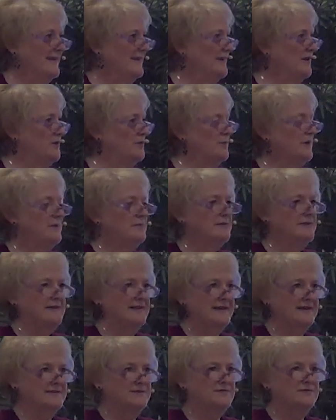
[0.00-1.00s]
Here we were
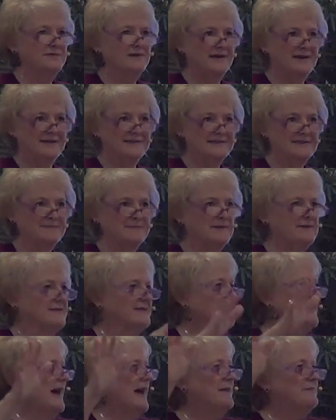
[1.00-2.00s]
led to a hospital
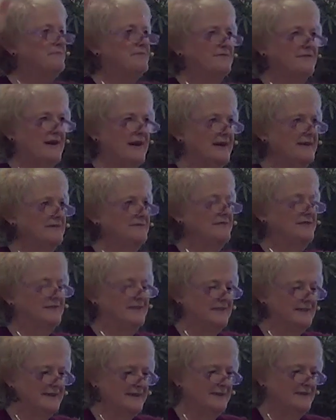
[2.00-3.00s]
top five
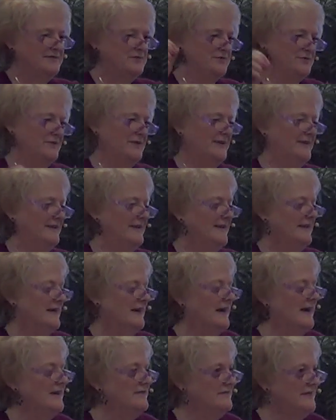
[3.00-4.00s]
in the country
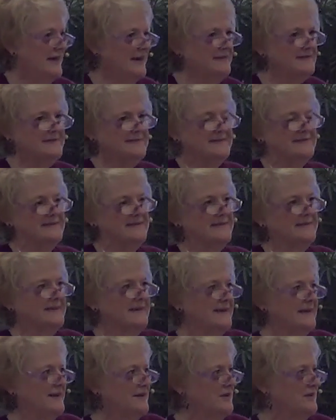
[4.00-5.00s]
of excellent
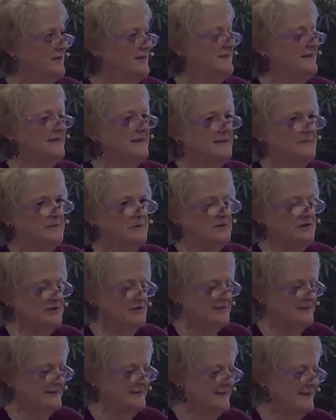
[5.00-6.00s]
care in the
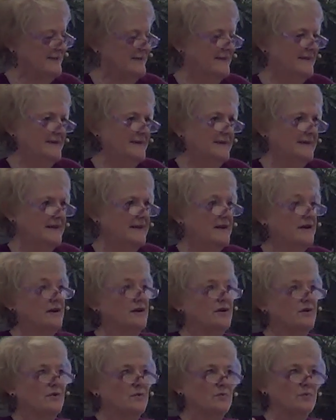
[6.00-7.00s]
emergency.
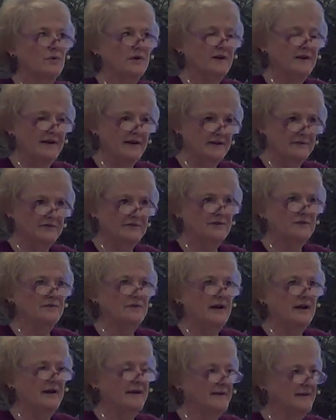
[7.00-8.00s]

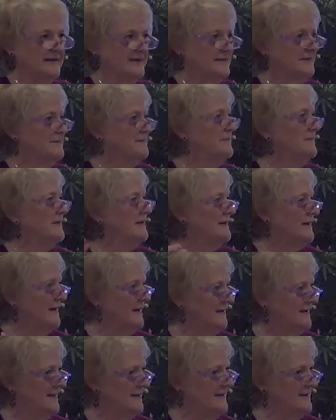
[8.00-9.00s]
Wherever I am,
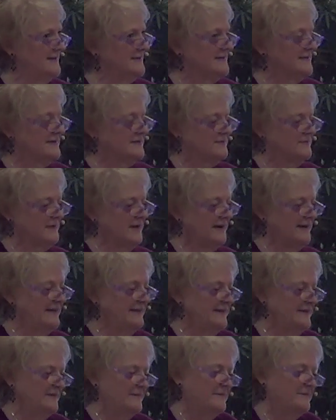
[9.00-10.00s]
God is,
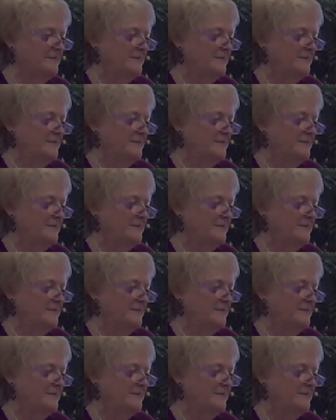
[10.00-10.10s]
right?